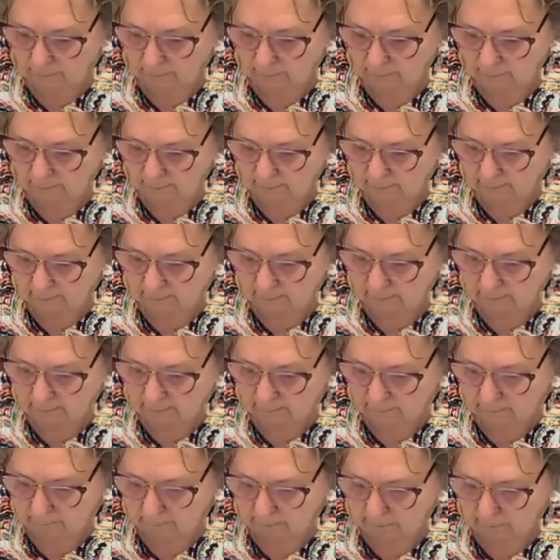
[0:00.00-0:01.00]

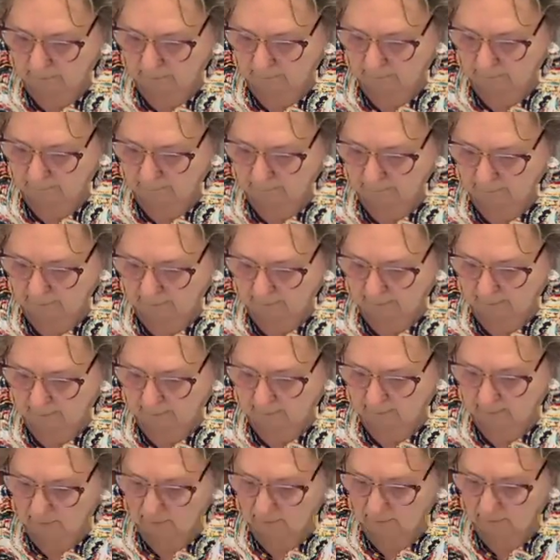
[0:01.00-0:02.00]
As a matter of
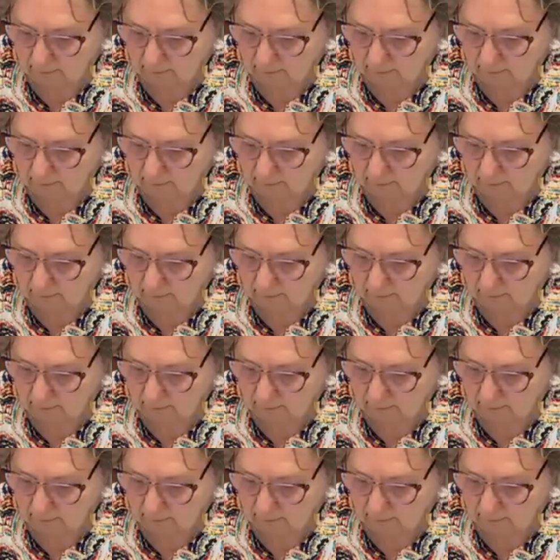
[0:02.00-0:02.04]
fact,